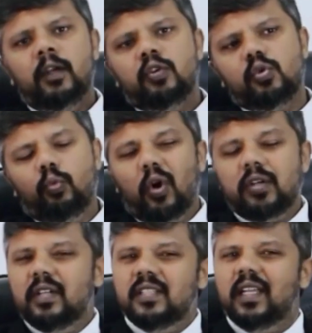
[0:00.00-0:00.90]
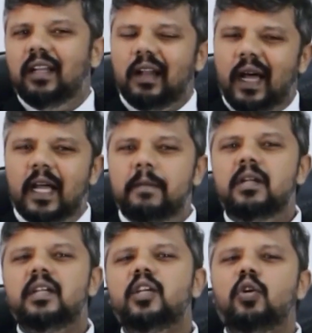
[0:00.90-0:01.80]
So what is the
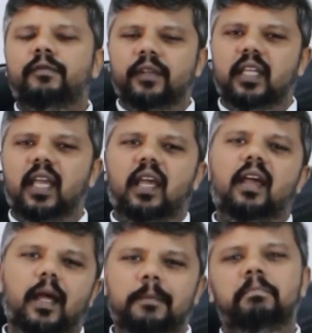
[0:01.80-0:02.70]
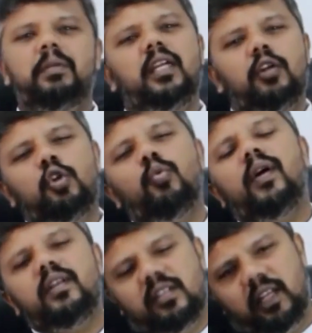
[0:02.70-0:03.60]
liability of A and B
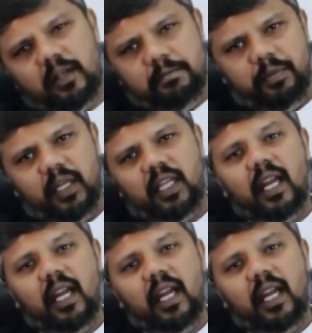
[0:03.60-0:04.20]
towards the company,